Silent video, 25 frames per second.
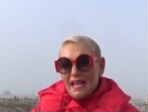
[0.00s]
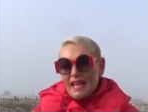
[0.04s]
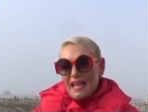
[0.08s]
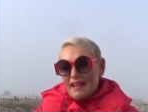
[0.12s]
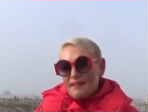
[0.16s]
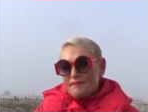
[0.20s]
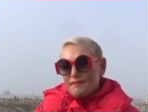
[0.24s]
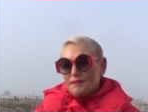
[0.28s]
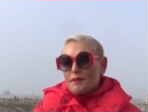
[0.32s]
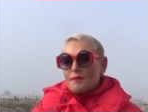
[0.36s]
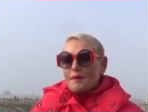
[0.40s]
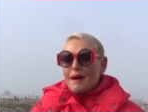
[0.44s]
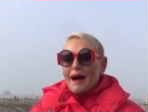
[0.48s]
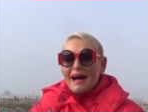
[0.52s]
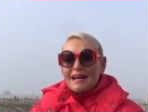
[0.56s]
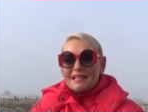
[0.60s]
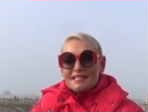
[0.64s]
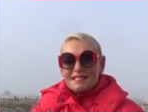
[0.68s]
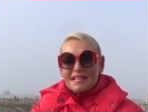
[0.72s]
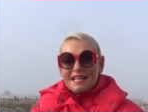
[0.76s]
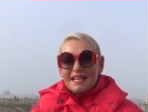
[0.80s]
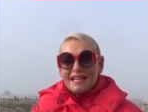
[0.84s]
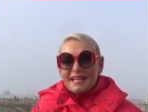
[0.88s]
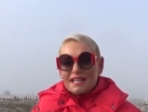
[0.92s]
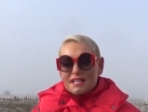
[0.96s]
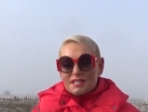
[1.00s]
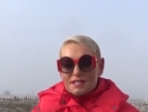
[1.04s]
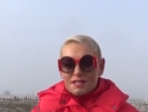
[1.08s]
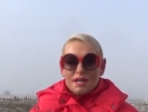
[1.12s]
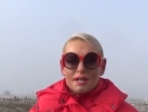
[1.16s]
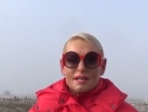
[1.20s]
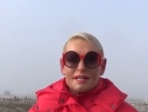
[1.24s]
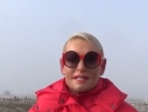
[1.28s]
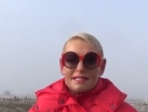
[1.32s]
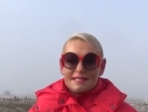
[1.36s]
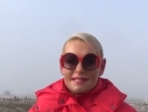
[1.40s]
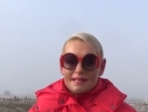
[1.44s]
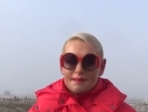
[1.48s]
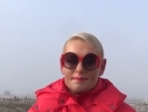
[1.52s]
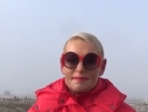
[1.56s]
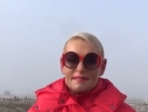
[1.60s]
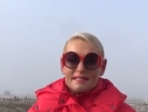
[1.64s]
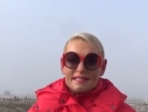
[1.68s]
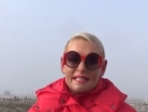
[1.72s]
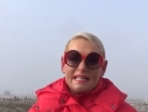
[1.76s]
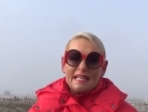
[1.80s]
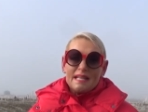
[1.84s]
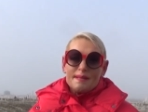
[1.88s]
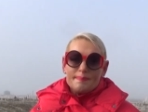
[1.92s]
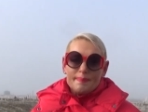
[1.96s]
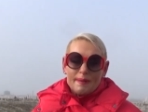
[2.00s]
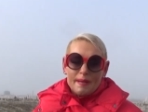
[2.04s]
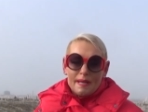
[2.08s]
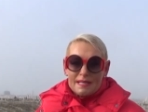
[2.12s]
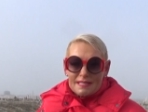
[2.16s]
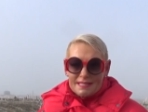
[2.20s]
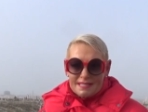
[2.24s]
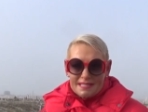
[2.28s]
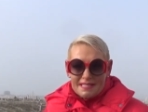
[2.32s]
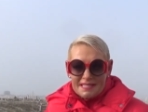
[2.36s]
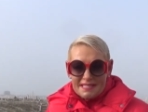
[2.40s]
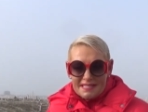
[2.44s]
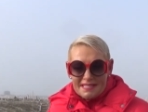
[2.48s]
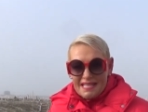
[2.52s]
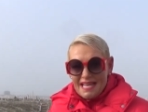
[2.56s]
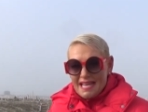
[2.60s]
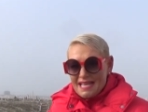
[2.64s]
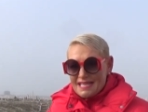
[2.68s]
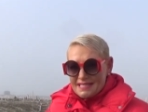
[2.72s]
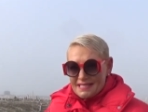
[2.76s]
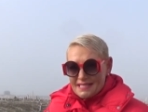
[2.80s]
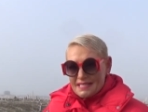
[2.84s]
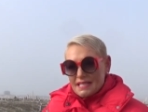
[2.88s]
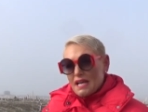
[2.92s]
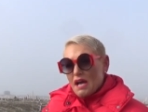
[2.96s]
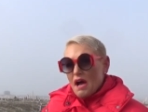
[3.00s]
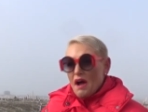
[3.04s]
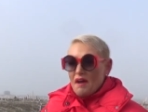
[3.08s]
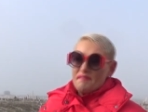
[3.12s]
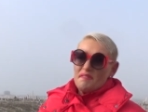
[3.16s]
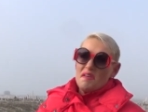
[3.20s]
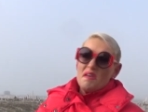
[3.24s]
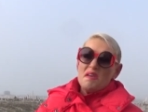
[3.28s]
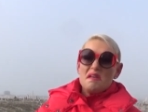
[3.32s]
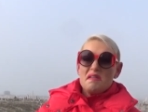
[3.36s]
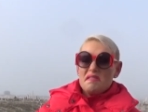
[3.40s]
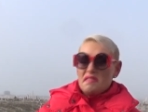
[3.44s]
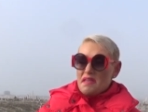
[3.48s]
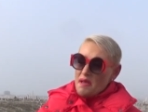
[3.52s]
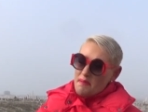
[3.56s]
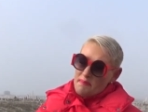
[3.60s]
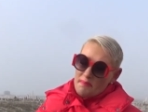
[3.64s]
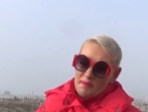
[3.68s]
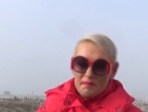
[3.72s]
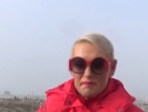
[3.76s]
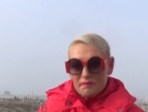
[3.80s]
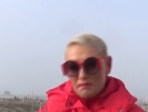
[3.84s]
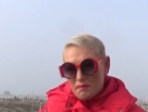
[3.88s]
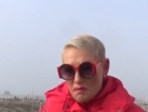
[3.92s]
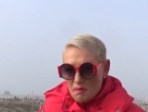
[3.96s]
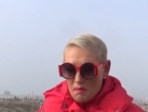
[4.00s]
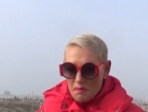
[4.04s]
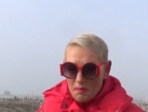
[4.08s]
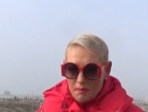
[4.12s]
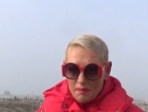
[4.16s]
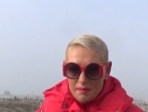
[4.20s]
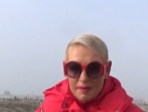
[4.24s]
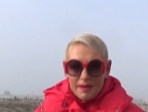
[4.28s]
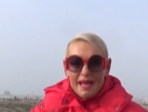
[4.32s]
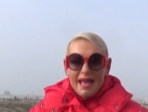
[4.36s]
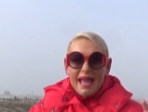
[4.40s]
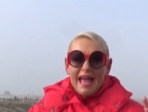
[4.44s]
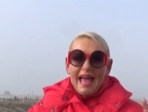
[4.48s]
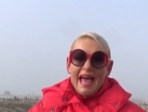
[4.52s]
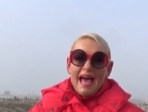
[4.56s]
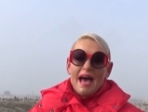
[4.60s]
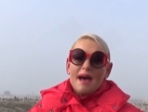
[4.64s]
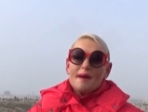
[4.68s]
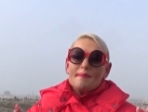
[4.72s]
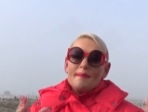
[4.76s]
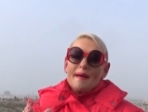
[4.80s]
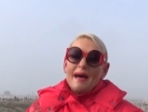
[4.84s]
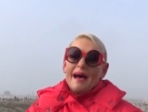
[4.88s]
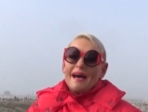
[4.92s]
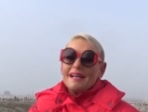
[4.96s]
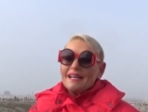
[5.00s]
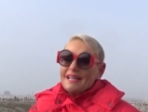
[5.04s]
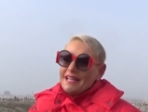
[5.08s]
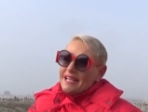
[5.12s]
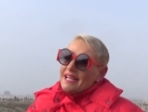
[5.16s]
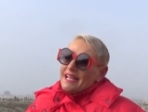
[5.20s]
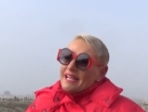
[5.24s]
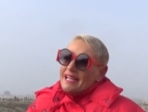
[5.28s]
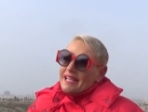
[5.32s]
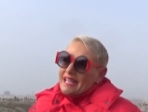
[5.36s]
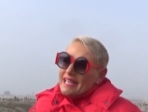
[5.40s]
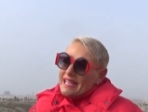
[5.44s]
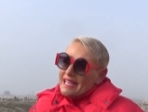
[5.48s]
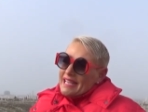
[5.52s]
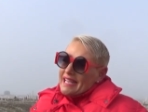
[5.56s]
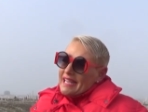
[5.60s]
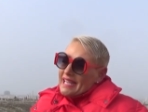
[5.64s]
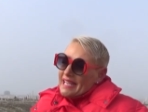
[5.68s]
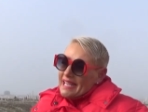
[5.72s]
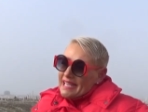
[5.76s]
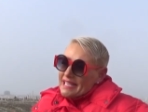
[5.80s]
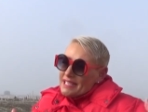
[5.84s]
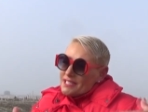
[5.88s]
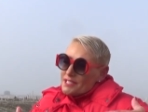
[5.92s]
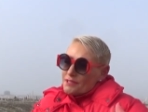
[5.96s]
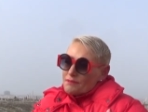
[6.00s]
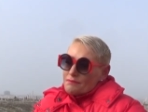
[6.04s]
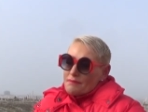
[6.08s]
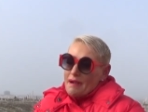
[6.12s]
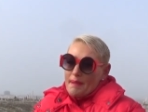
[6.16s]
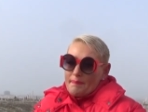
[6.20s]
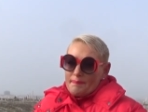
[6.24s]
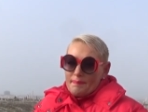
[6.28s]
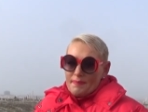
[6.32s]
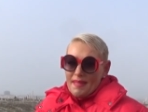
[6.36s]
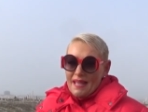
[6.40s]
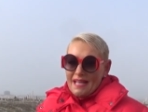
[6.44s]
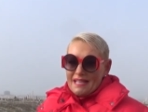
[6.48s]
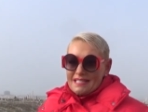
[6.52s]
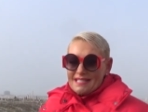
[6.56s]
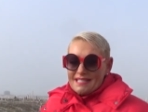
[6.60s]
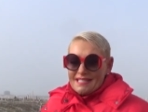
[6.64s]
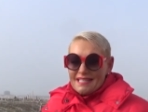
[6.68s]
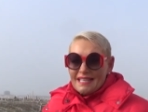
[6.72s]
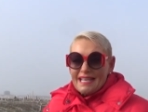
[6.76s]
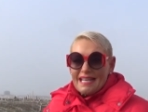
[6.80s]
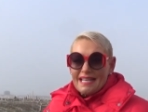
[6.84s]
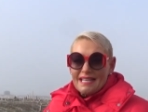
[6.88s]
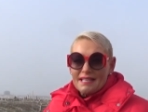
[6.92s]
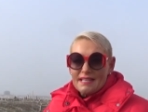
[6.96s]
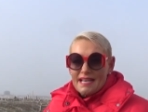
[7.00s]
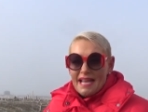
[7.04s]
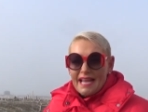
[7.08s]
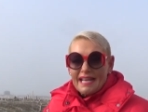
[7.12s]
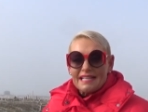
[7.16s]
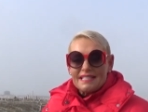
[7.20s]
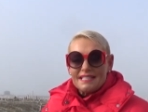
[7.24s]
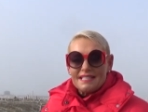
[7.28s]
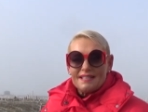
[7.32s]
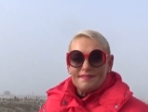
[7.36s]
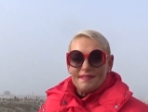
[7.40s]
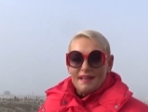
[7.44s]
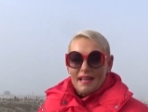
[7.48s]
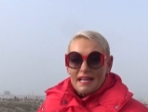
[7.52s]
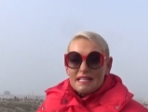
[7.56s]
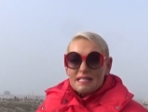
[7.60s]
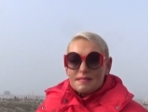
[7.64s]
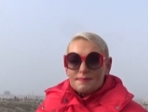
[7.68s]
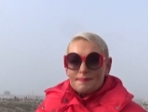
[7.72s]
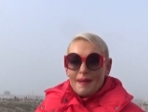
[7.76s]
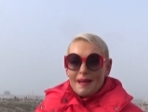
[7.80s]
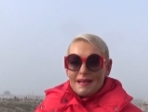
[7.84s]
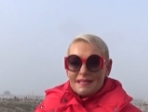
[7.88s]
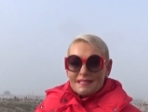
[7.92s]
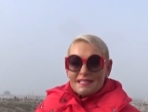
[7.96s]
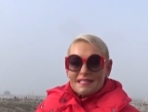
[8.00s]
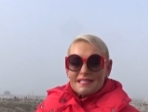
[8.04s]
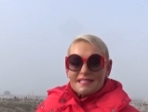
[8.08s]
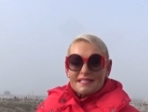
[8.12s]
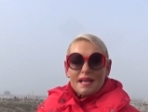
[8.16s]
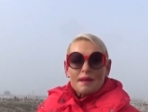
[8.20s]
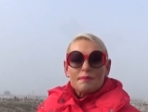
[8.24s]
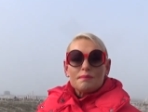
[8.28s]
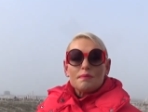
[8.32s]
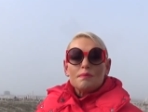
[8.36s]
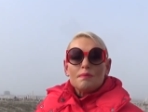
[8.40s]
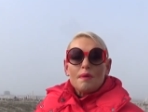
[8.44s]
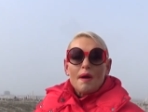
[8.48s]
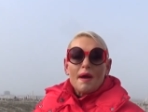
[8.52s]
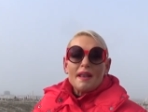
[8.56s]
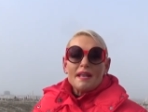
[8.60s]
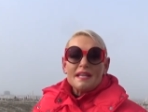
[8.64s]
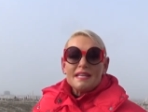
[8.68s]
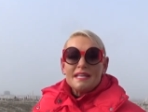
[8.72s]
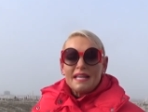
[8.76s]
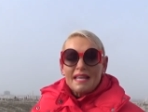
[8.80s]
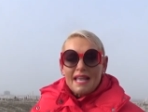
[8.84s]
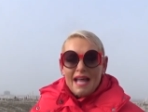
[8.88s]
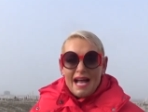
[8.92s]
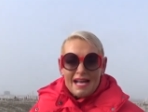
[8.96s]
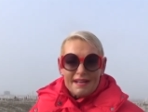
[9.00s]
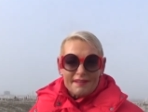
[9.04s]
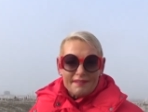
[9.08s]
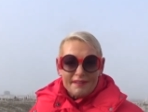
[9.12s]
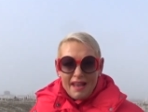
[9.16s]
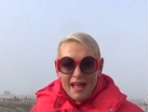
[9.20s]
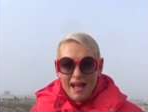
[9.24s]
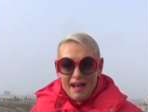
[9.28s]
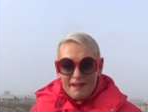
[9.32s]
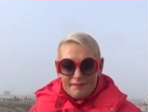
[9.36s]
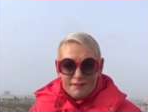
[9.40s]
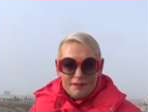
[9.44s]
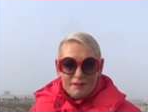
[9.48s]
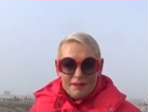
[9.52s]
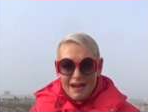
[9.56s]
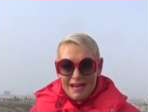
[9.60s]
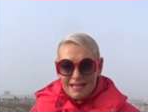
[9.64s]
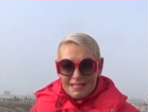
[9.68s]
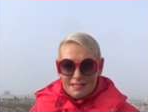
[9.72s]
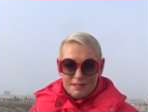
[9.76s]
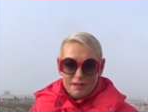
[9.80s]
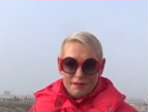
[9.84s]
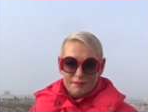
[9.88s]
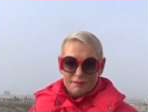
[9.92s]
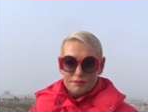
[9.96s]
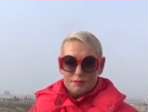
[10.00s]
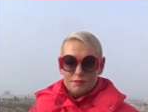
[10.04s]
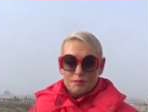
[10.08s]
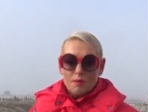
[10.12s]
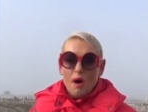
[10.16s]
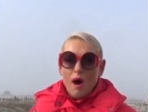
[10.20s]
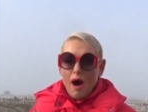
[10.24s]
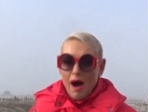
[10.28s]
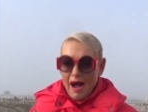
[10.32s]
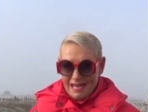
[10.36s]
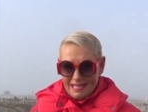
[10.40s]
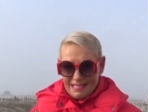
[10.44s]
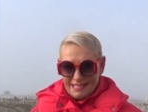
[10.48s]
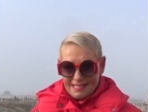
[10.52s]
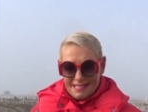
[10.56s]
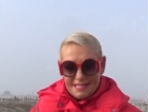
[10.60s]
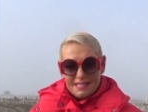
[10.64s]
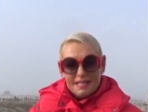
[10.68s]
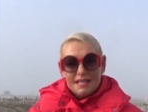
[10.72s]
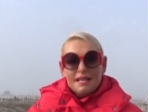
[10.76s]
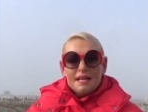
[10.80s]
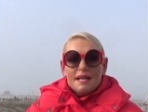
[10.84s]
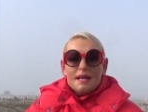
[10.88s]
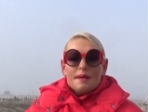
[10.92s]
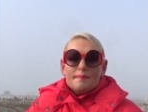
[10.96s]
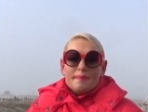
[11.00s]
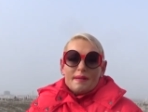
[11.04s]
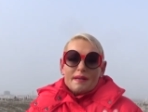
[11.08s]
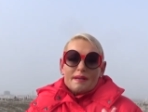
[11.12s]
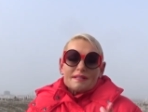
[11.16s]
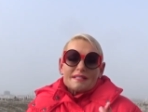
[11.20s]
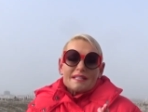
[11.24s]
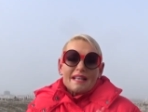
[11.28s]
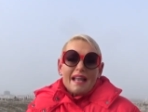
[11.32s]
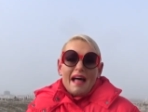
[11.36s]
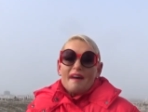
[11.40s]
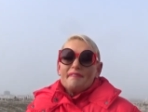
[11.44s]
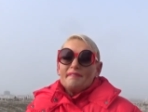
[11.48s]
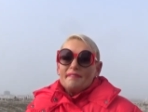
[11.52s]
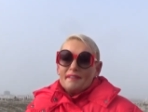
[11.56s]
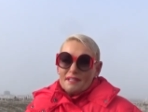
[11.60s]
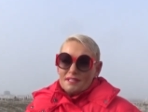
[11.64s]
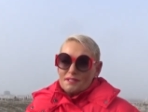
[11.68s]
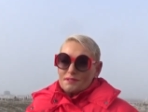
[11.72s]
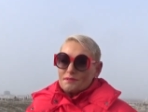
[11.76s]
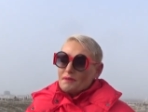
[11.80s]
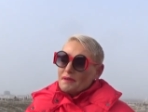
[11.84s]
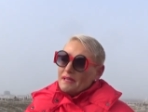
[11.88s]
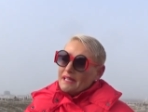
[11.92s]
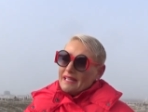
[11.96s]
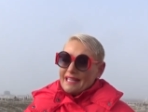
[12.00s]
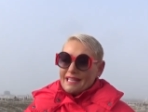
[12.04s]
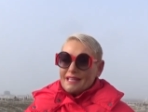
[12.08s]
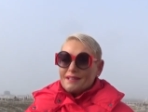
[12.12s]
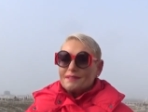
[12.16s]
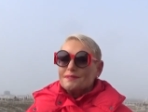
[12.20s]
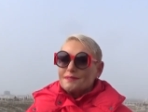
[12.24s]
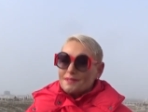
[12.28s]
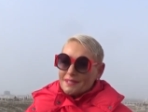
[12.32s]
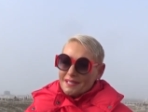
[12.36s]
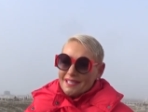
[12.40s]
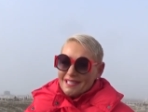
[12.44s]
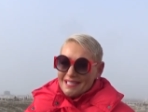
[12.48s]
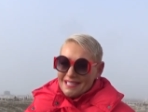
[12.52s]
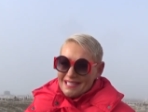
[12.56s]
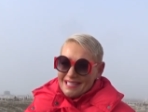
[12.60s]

If you are telling a joke and some silly person says, I've heard that before, how about interrupt their silly negative headspace and say, well, why don't you laugh, laugh your ass off twice? Because laughing's really good.